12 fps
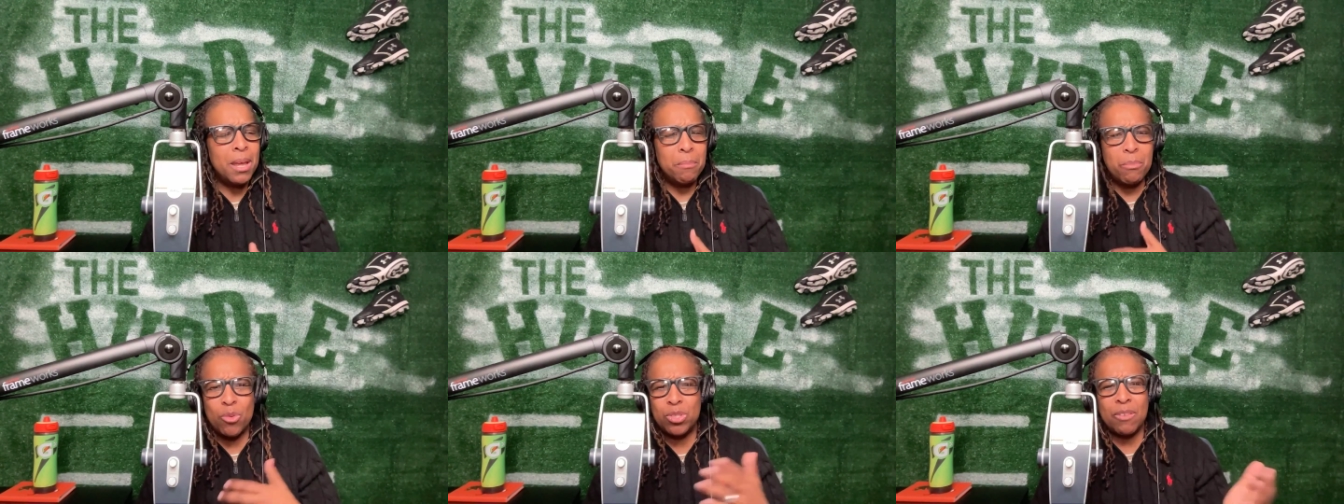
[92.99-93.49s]

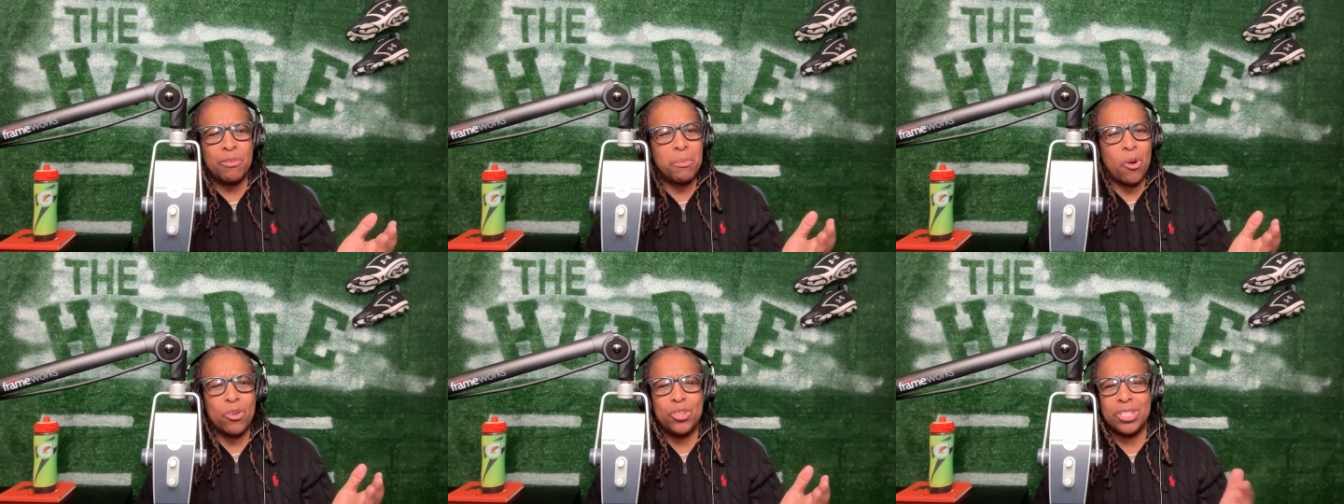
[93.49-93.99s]
Most of them
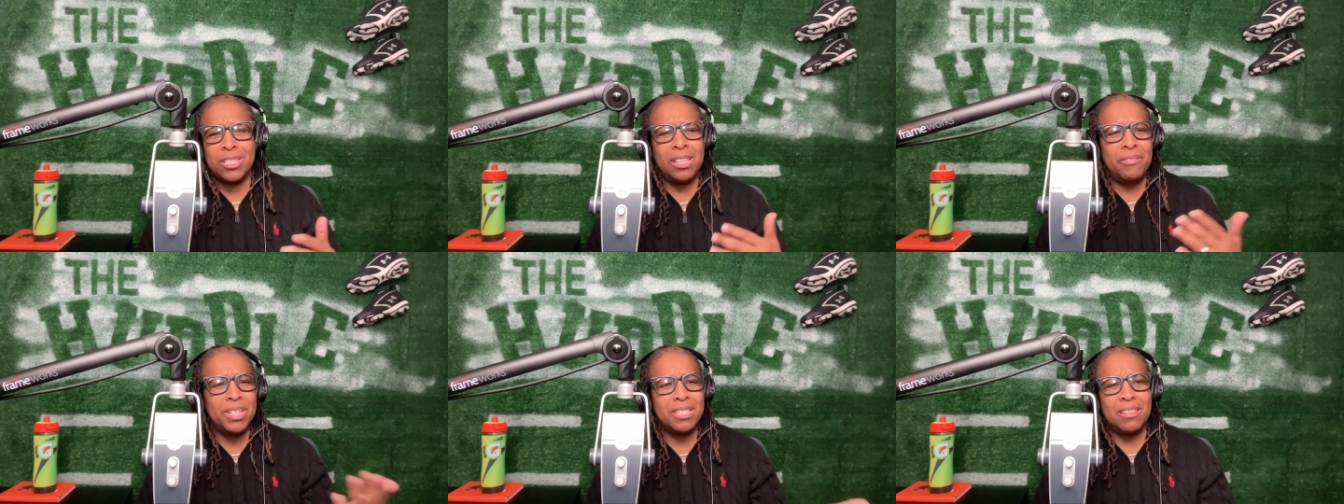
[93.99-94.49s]
are just
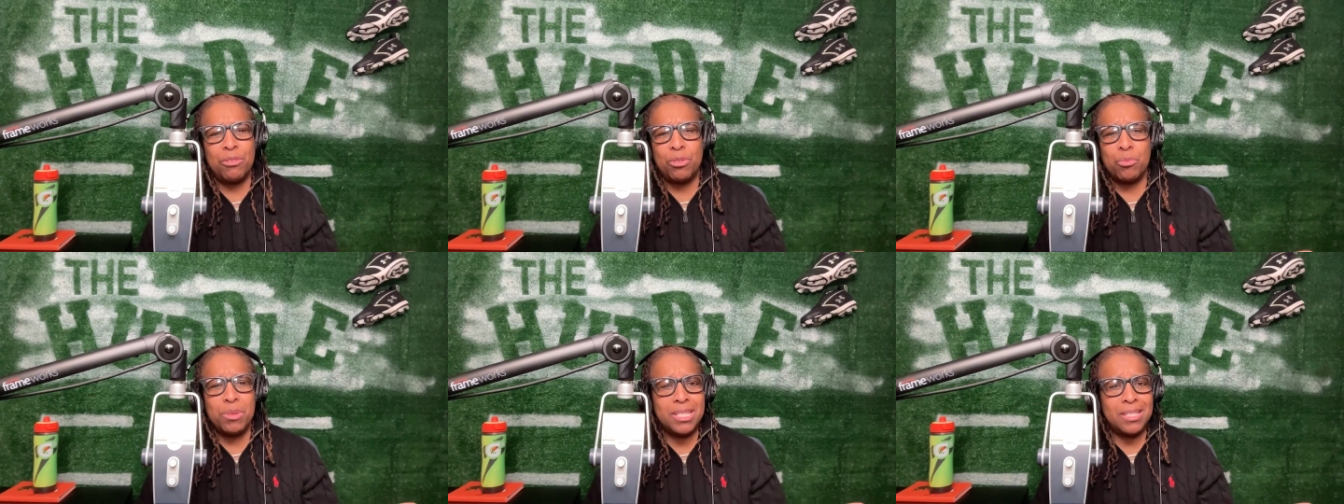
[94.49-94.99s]

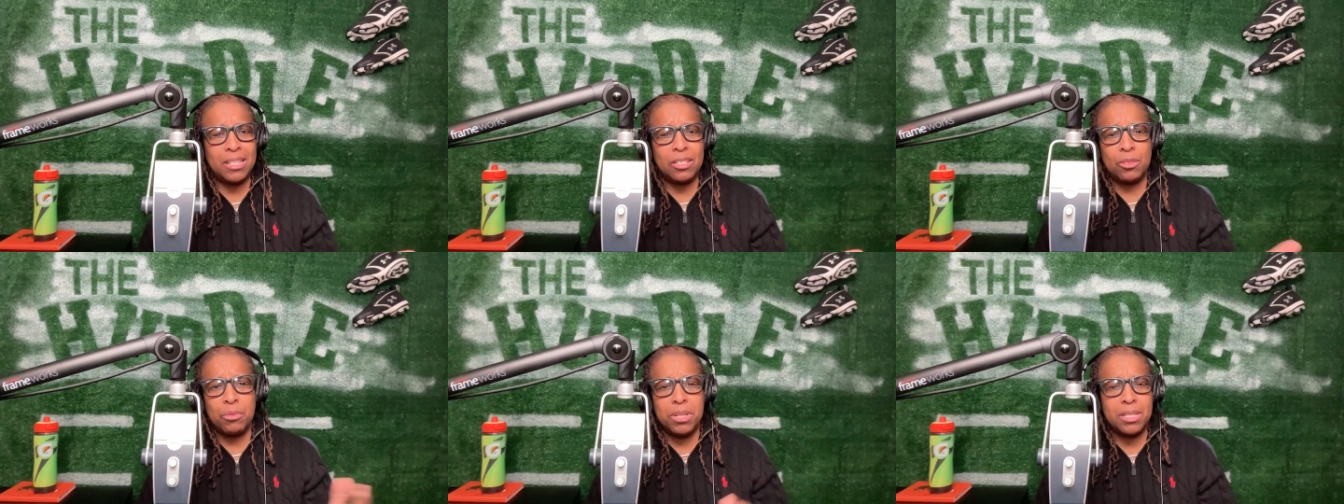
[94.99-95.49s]

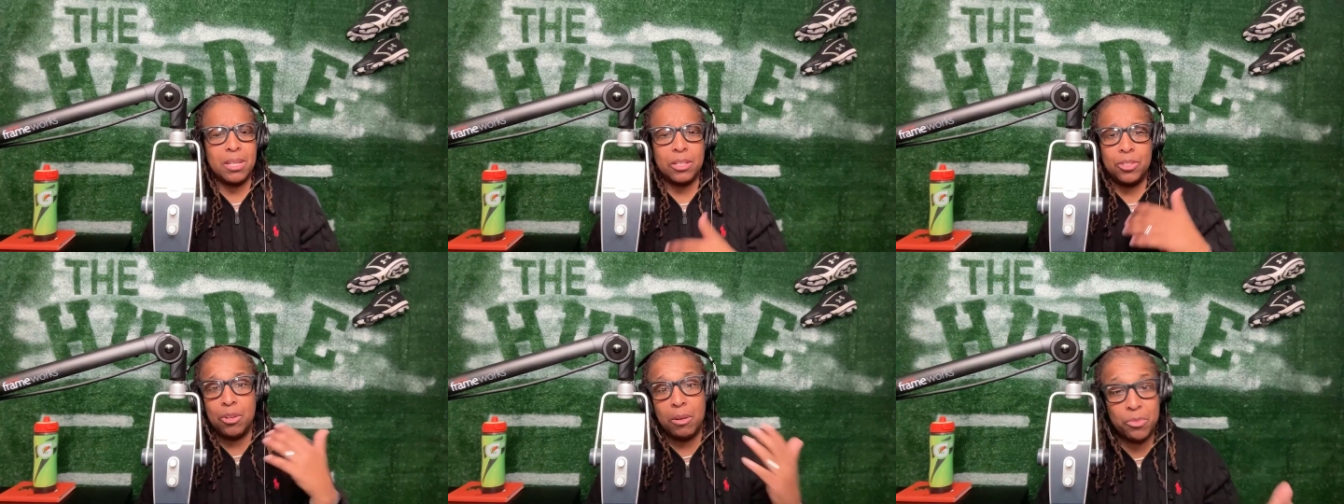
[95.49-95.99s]
Livingston3636.
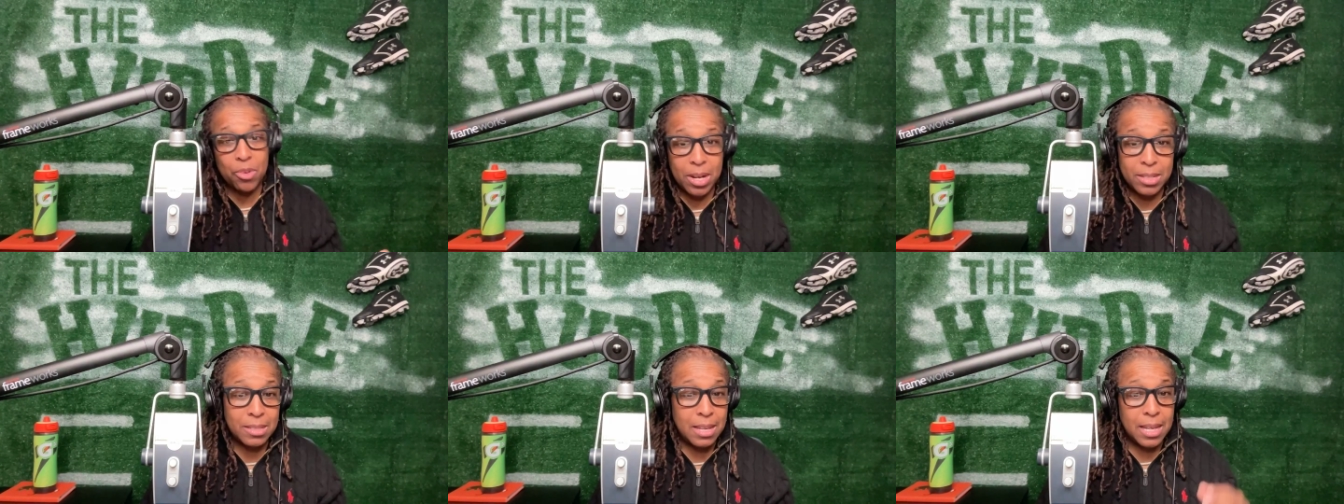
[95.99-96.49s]
You know, I'm trying to
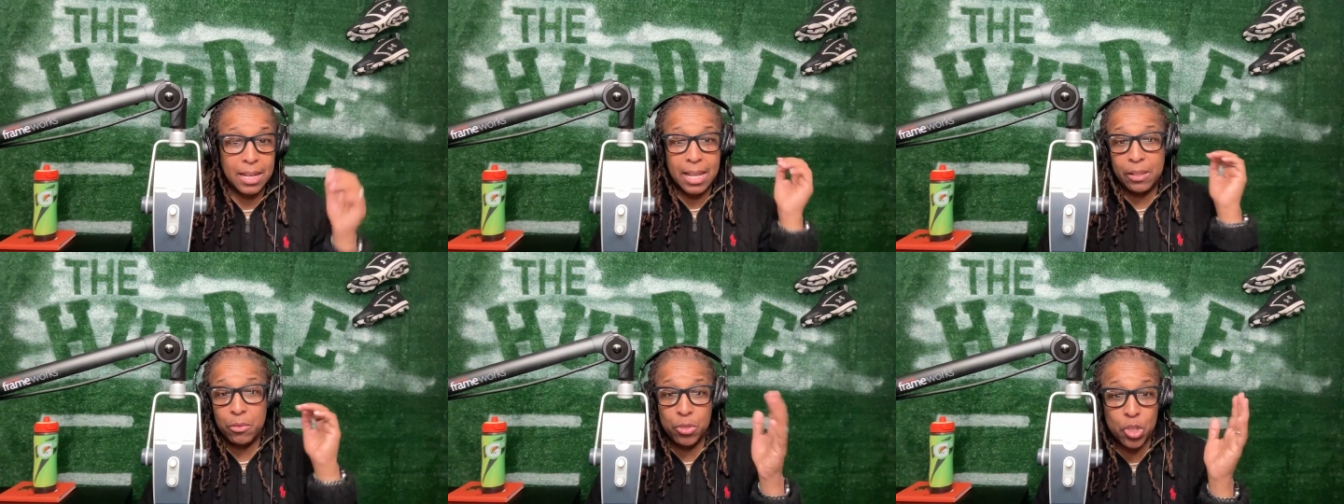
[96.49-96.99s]
sneak in that
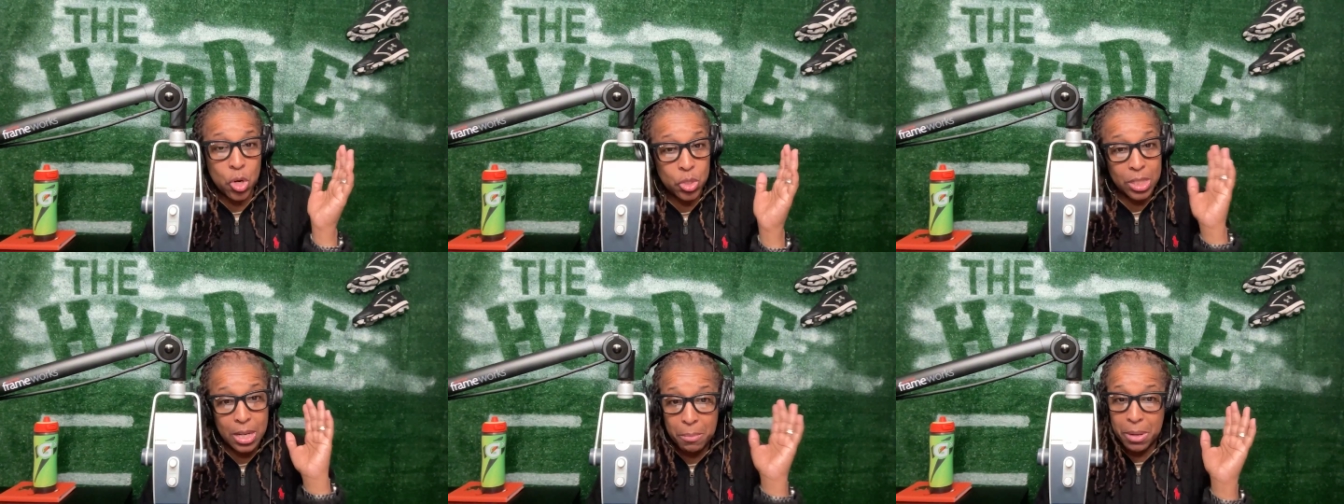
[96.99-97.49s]
little
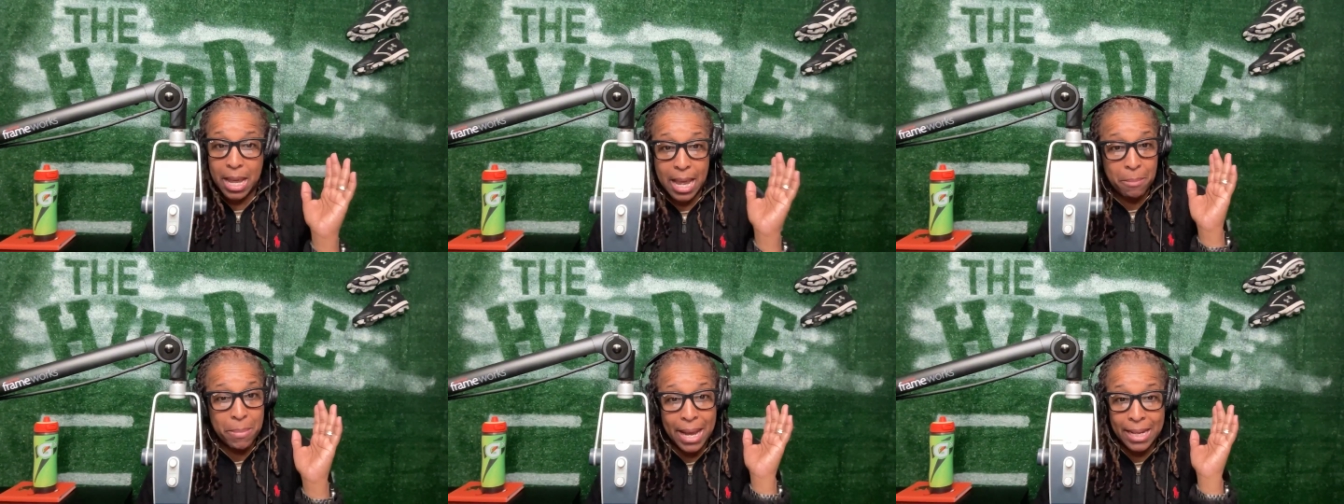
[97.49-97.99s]
jersey number I
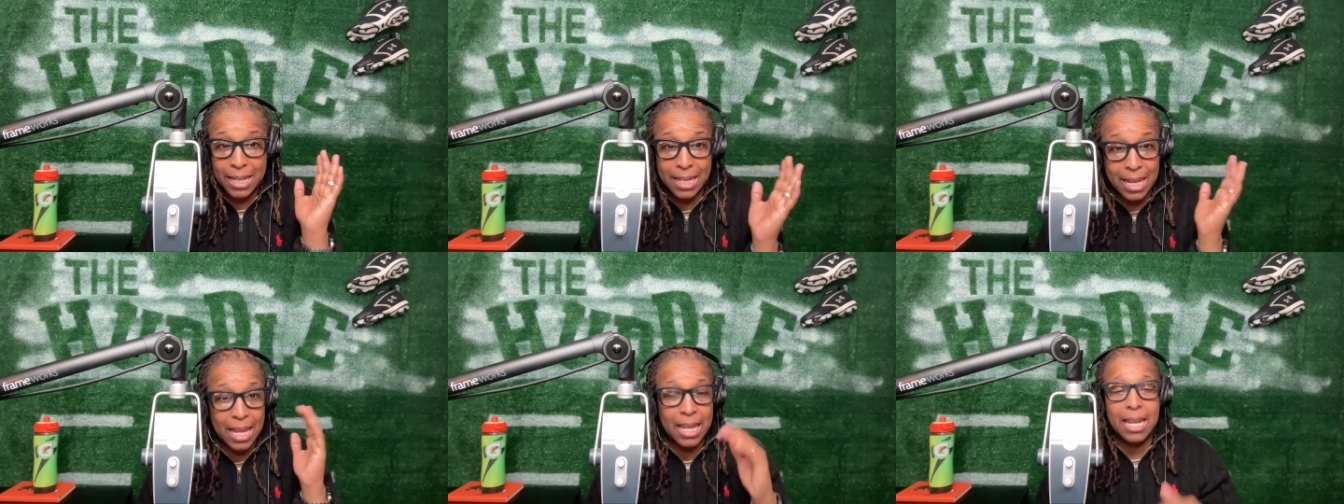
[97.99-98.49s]
had back in the
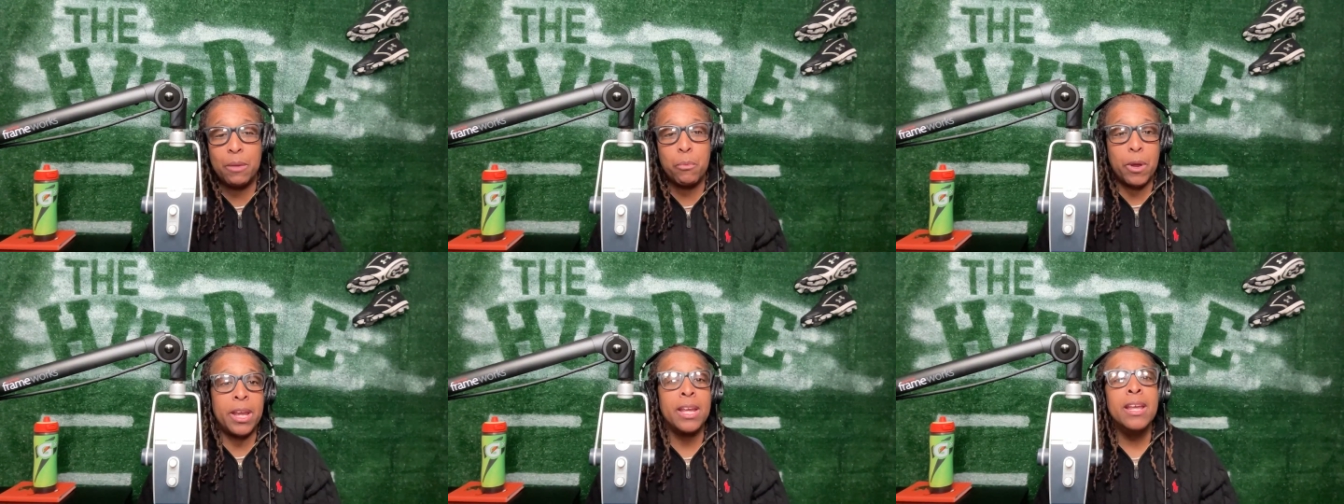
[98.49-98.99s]
day any way